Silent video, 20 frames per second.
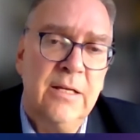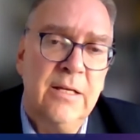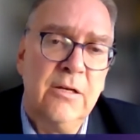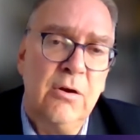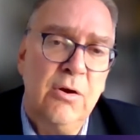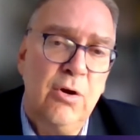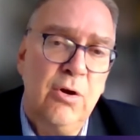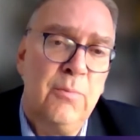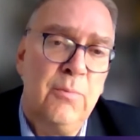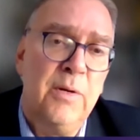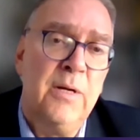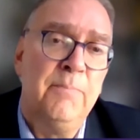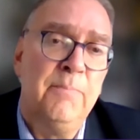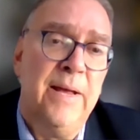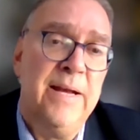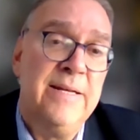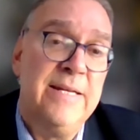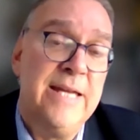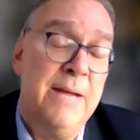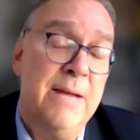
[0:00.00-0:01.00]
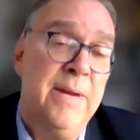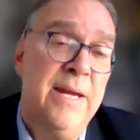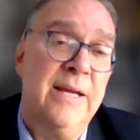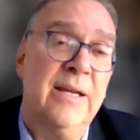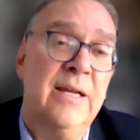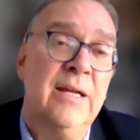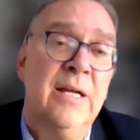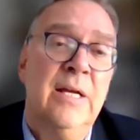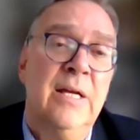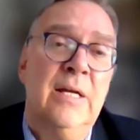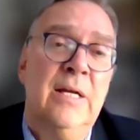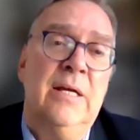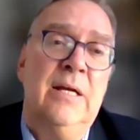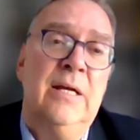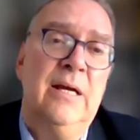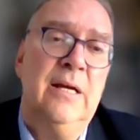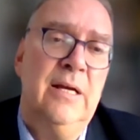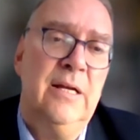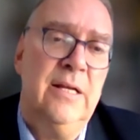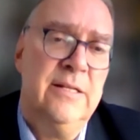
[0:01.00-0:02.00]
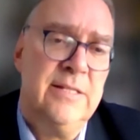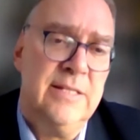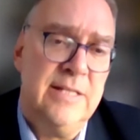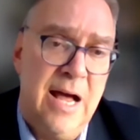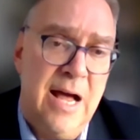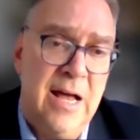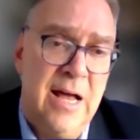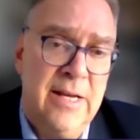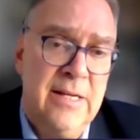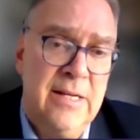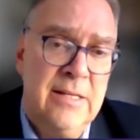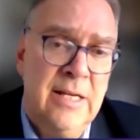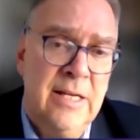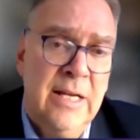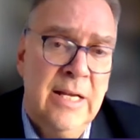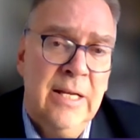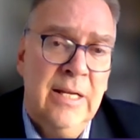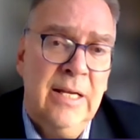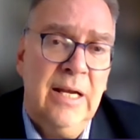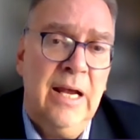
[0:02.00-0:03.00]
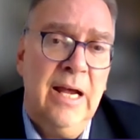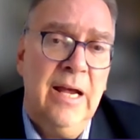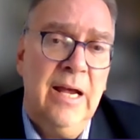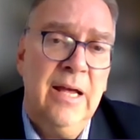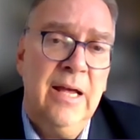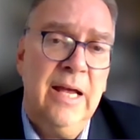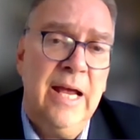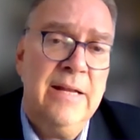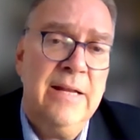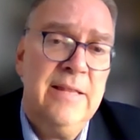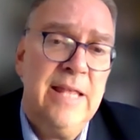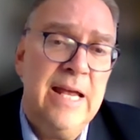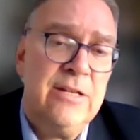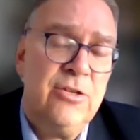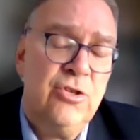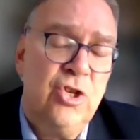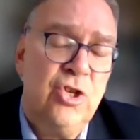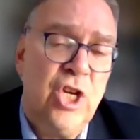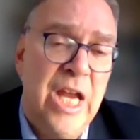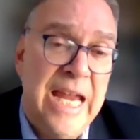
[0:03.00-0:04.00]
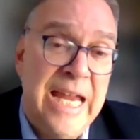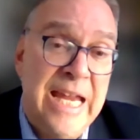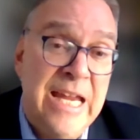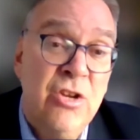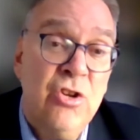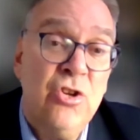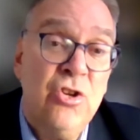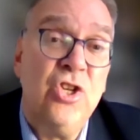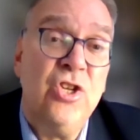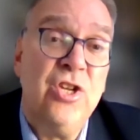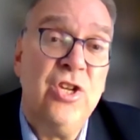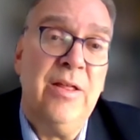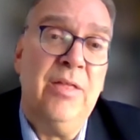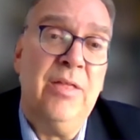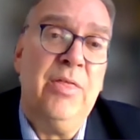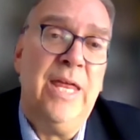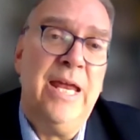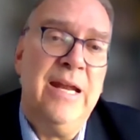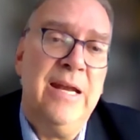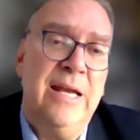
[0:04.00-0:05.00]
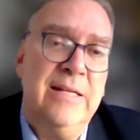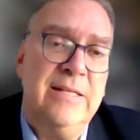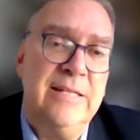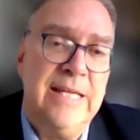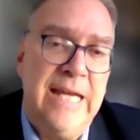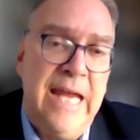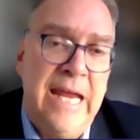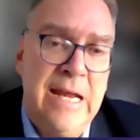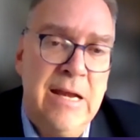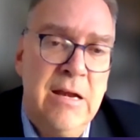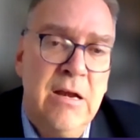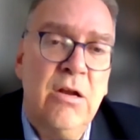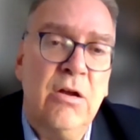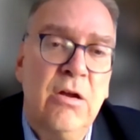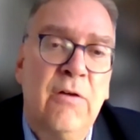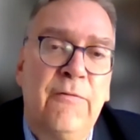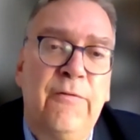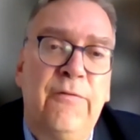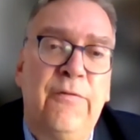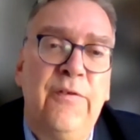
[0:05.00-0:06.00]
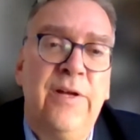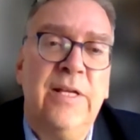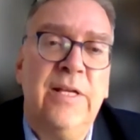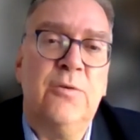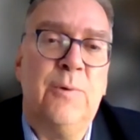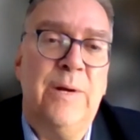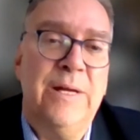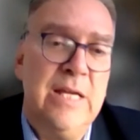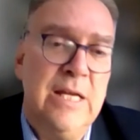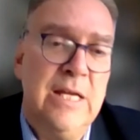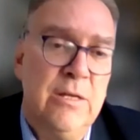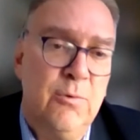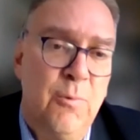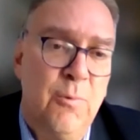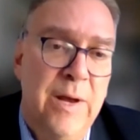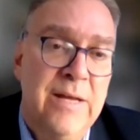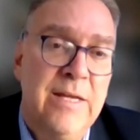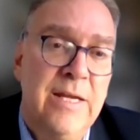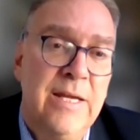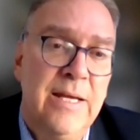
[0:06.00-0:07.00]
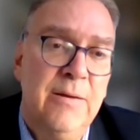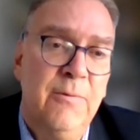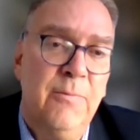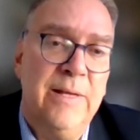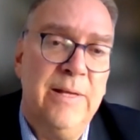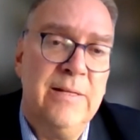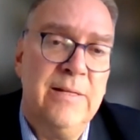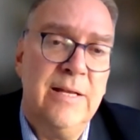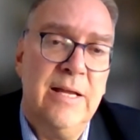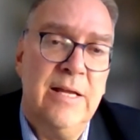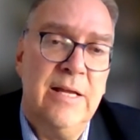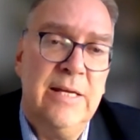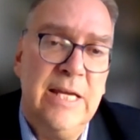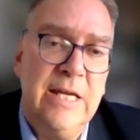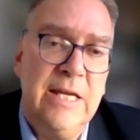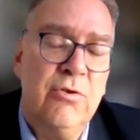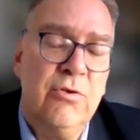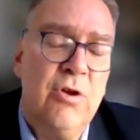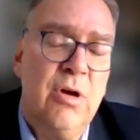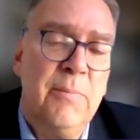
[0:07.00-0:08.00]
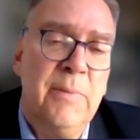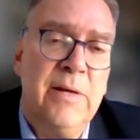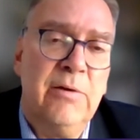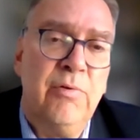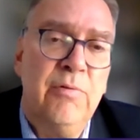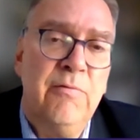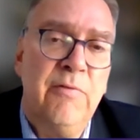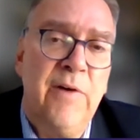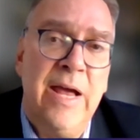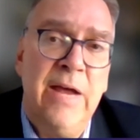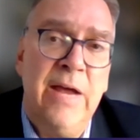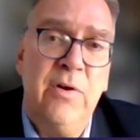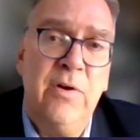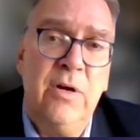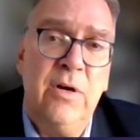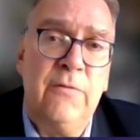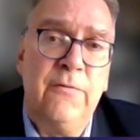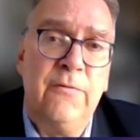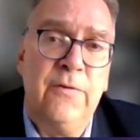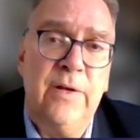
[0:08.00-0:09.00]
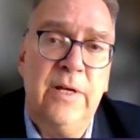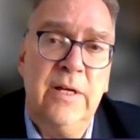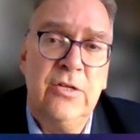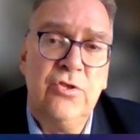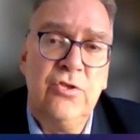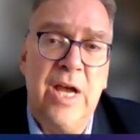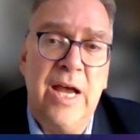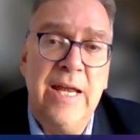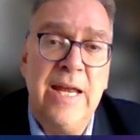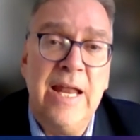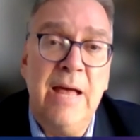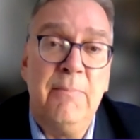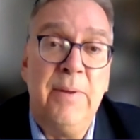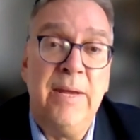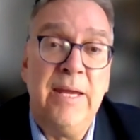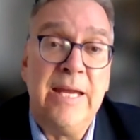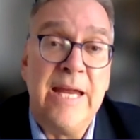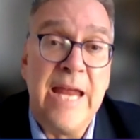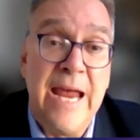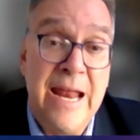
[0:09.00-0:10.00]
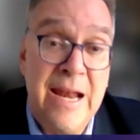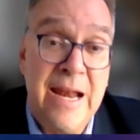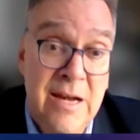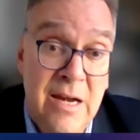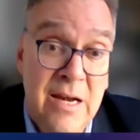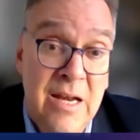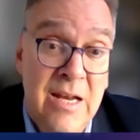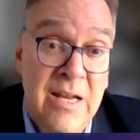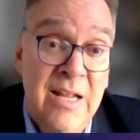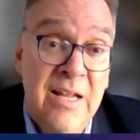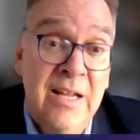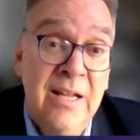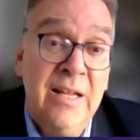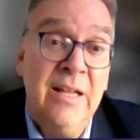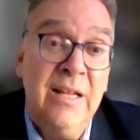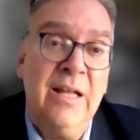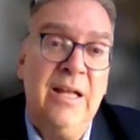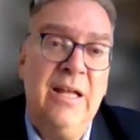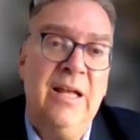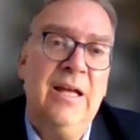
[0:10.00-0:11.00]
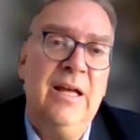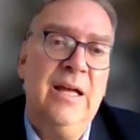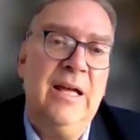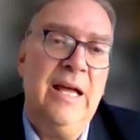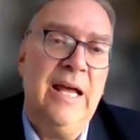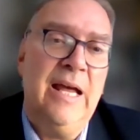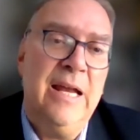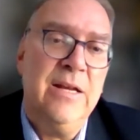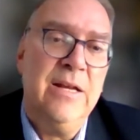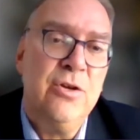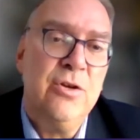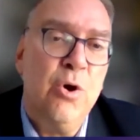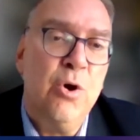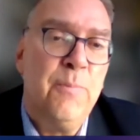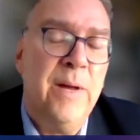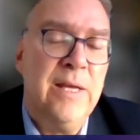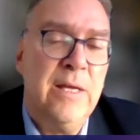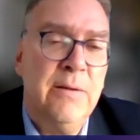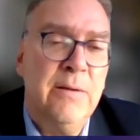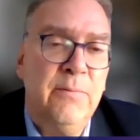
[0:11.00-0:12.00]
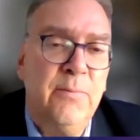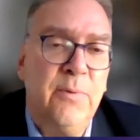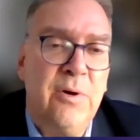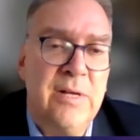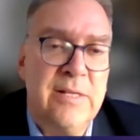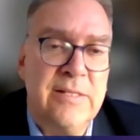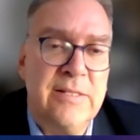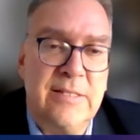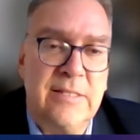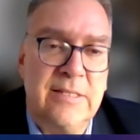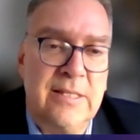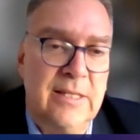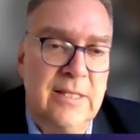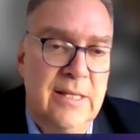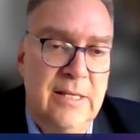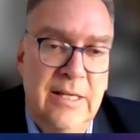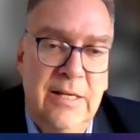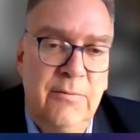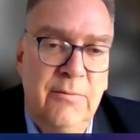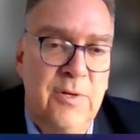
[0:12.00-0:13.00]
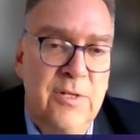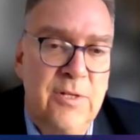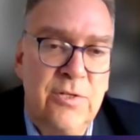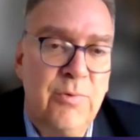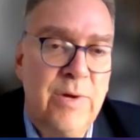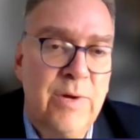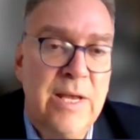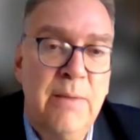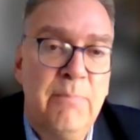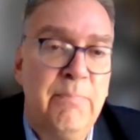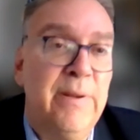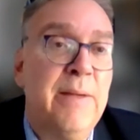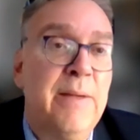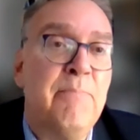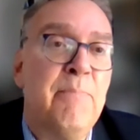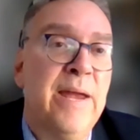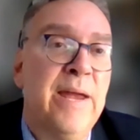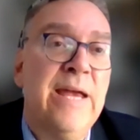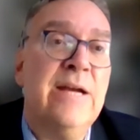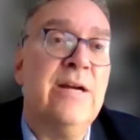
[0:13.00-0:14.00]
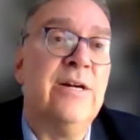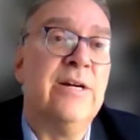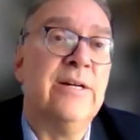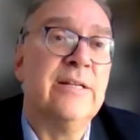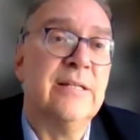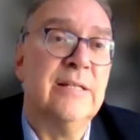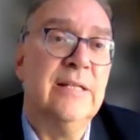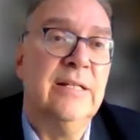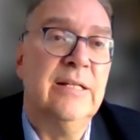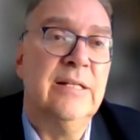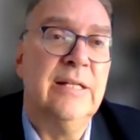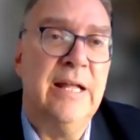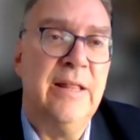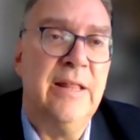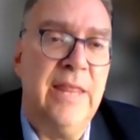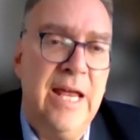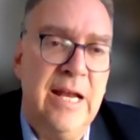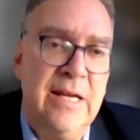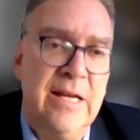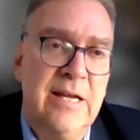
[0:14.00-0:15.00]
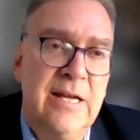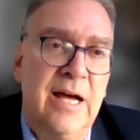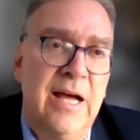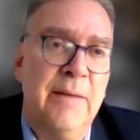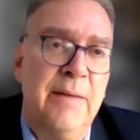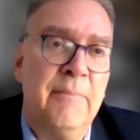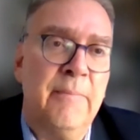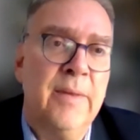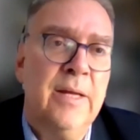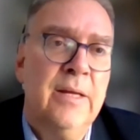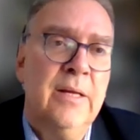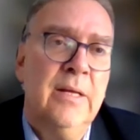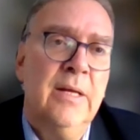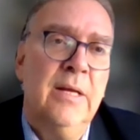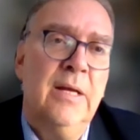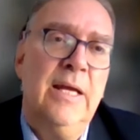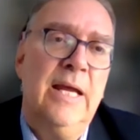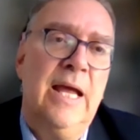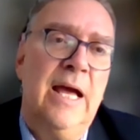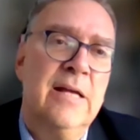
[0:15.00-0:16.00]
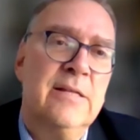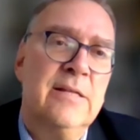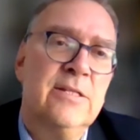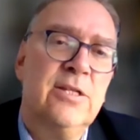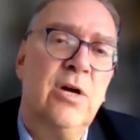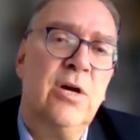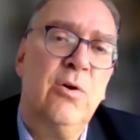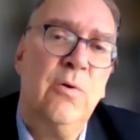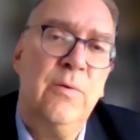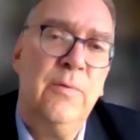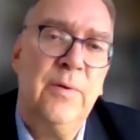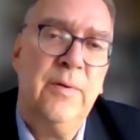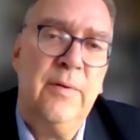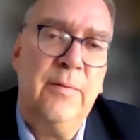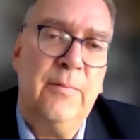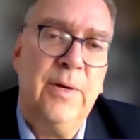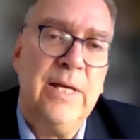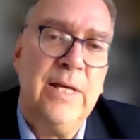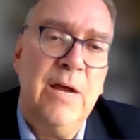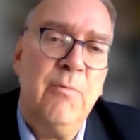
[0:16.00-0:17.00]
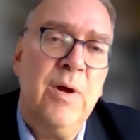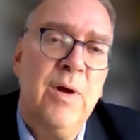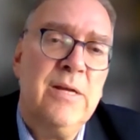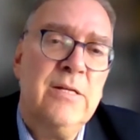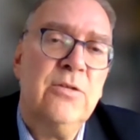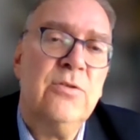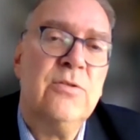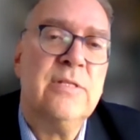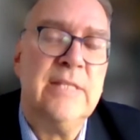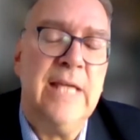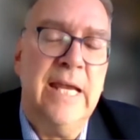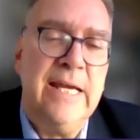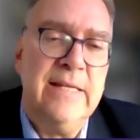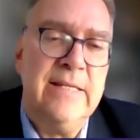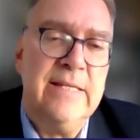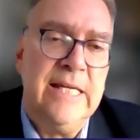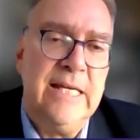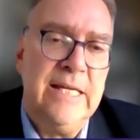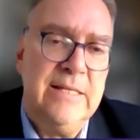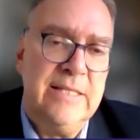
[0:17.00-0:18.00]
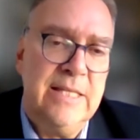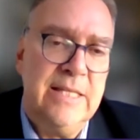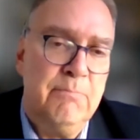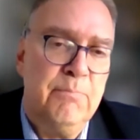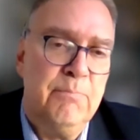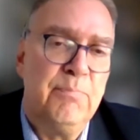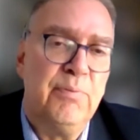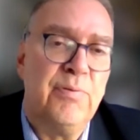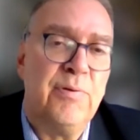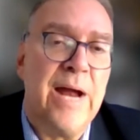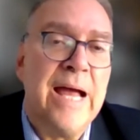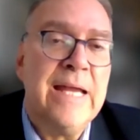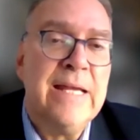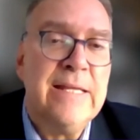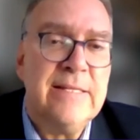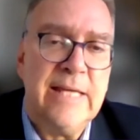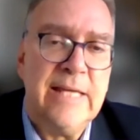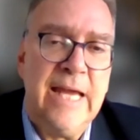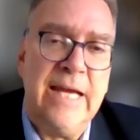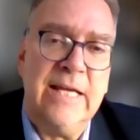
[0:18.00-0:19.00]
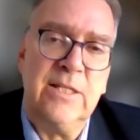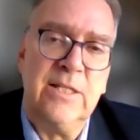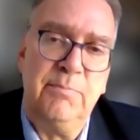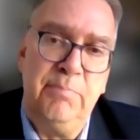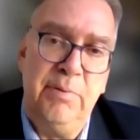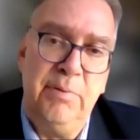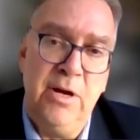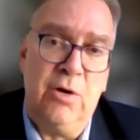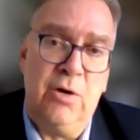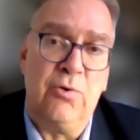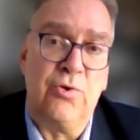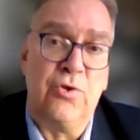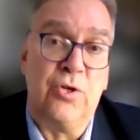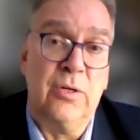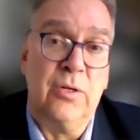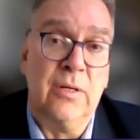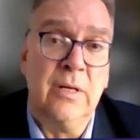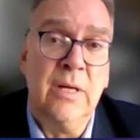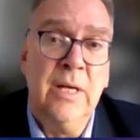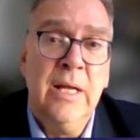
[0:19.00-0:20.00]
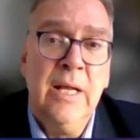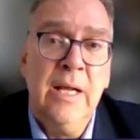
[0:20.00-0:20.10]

global pandemic started. And that changed then at the end of 2020 when an economic revival of China began, and nobody was really prepared at that time. Yeah, so what I wanted to say is the price explosion